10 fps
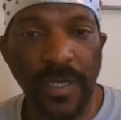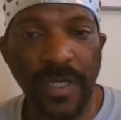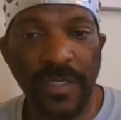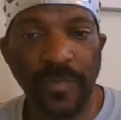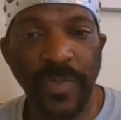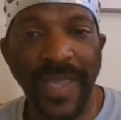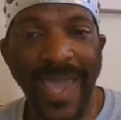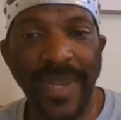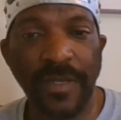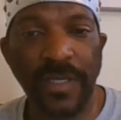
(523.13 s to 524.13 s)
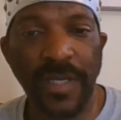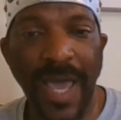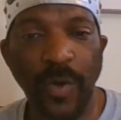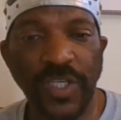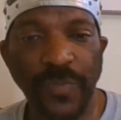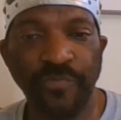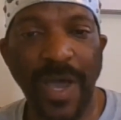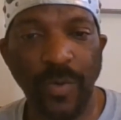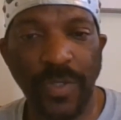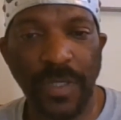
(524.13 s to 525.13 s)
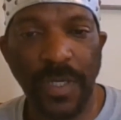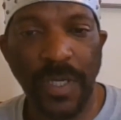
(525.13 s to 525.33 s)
is beginning to now sprout.